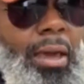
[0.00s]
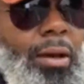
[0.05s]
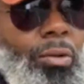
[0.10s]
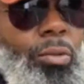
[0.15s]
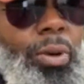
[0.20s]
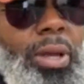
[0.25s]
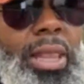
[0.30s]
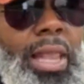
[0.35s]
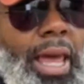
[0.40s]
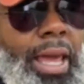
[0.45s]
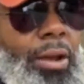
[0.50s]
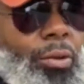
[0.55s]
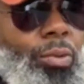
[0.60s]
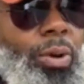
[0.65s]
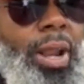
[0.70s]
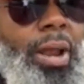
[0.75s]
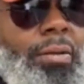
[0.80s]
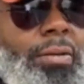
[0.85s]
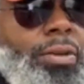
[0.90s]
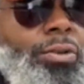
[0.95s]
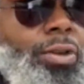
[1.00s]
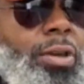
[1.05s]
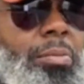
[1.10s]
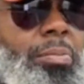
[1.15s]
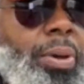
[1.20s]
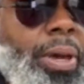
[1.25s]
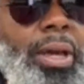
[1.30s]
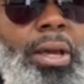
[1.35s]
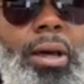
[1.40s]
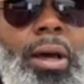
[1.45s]
with like whatever you can
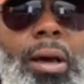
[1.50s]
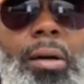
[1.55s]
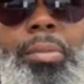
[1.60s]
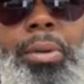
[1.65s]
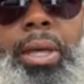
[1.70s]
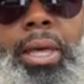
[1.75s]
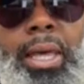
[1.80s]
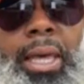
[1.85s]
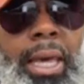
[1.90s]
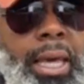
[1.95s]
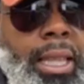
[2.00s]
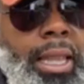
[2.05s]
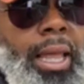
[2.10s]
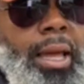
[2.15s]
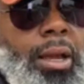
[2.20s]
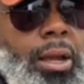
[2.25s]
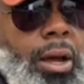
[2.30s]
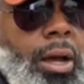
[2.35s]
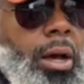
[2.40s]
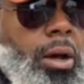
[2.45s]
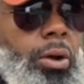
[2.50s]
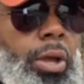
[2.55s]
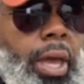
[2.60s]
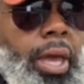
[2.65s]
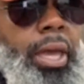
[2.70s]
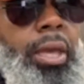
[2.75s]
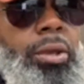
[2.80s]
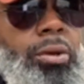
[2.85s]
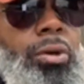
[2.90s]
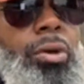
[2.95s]
pick up. Like, oh,
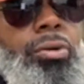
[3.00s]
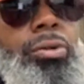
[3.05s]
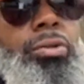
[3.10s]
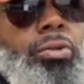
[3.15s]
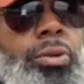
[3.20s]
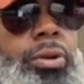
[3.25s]
okay, you go through